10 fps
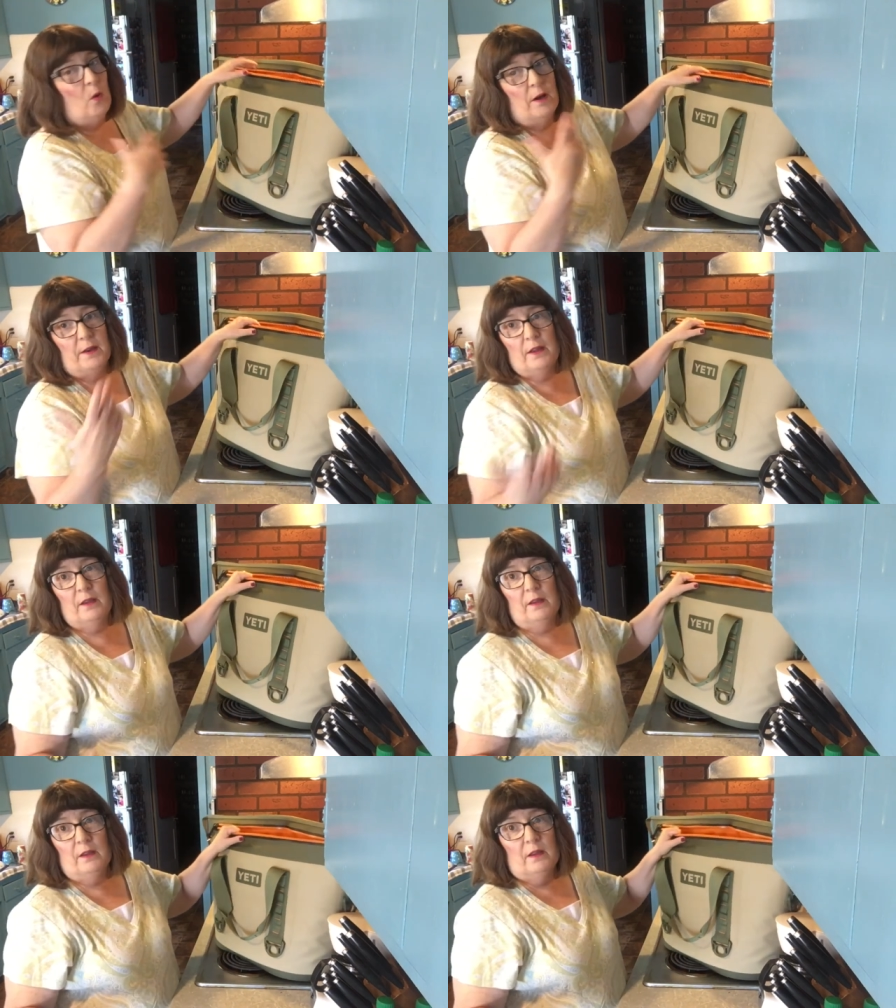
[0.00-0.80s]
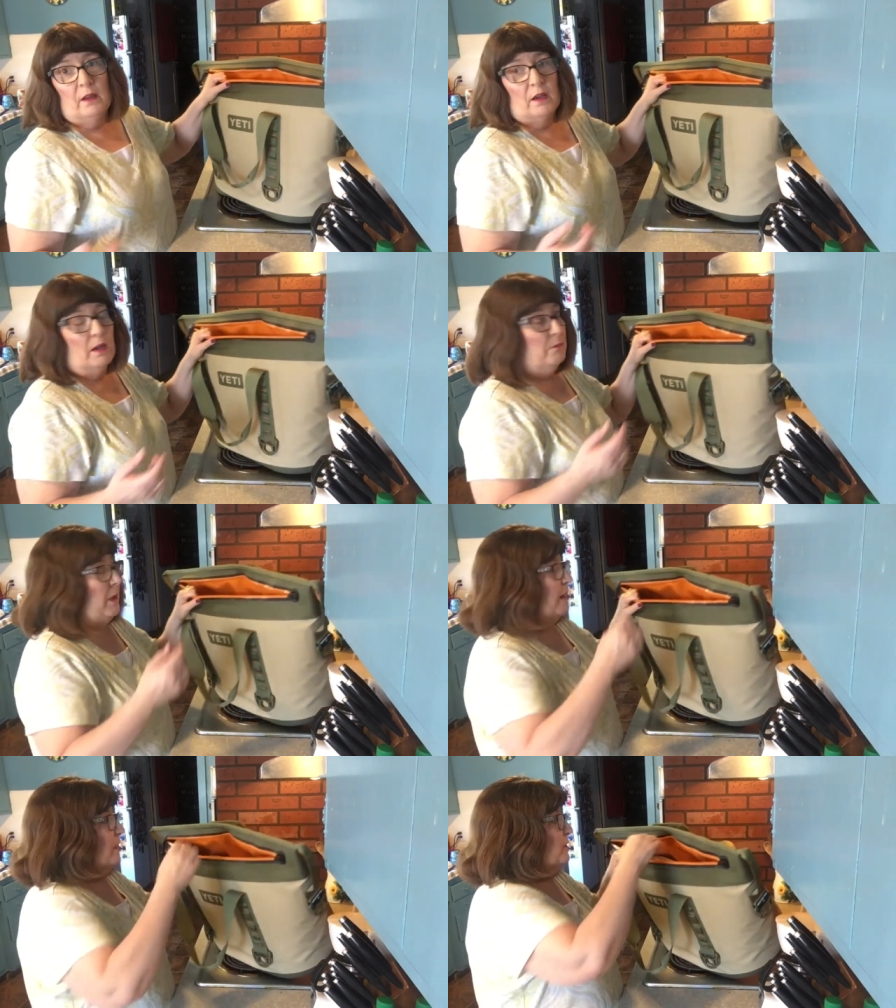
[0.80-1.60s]
one uh,
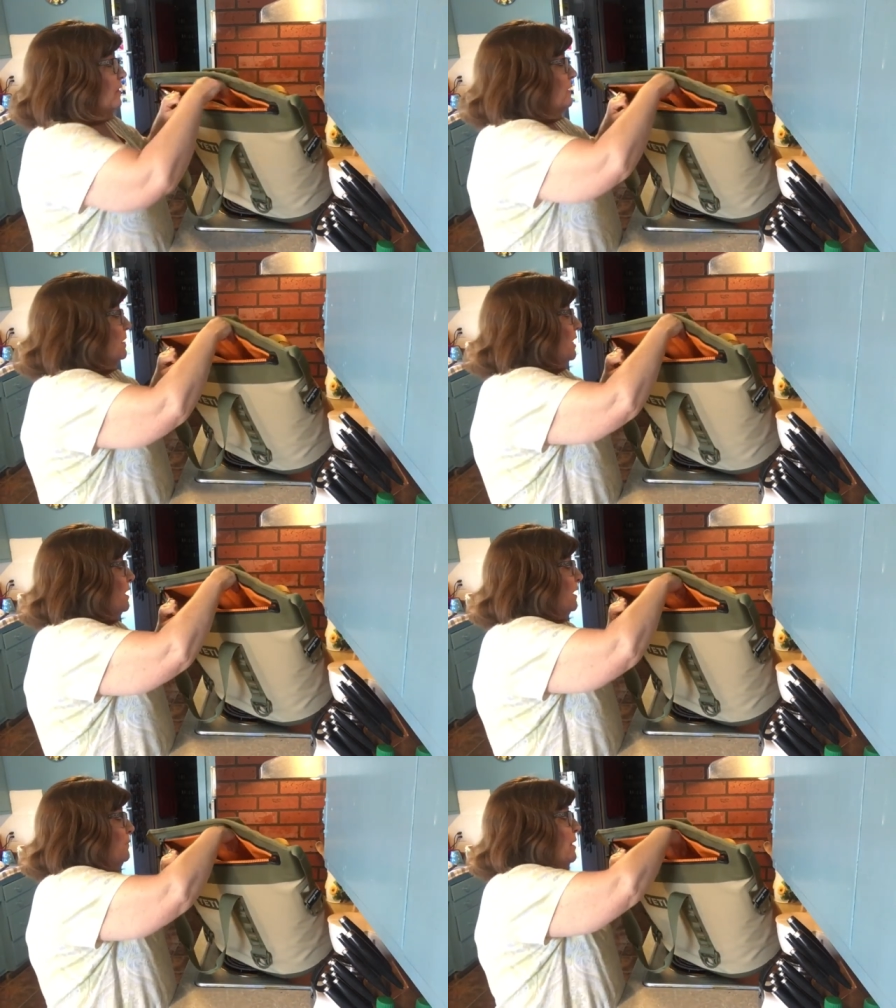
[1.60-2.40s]
package at a time,